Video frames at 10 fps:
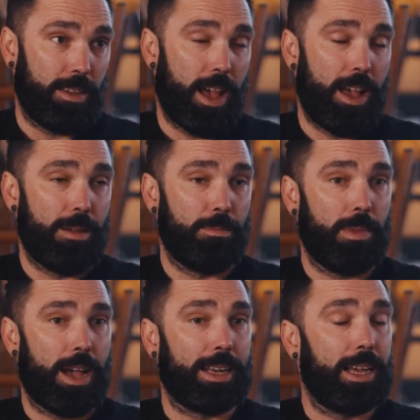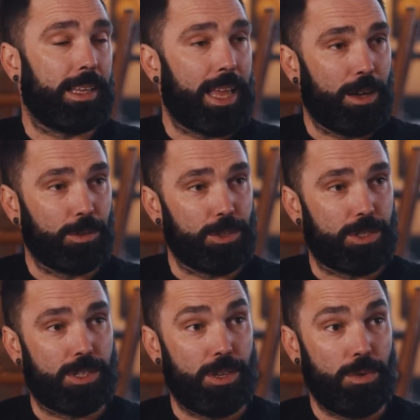and it allowed
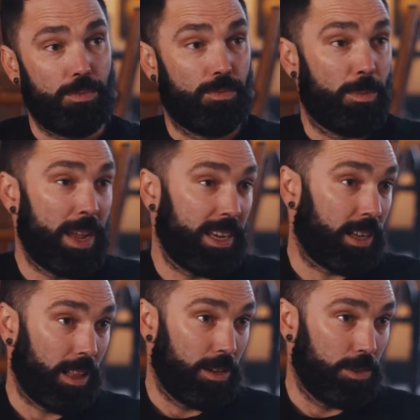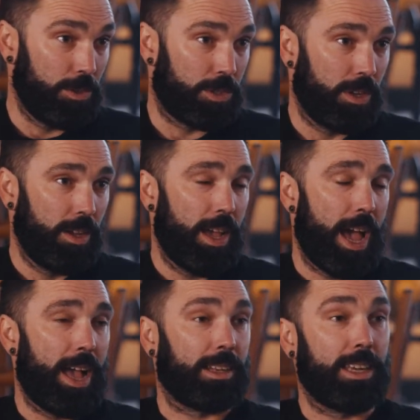us to remain closed
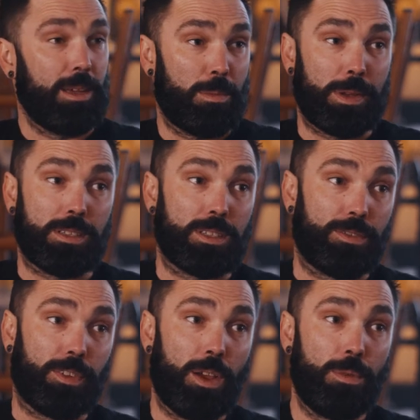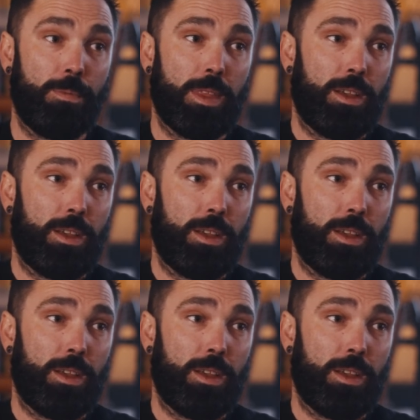and keep the business afloat.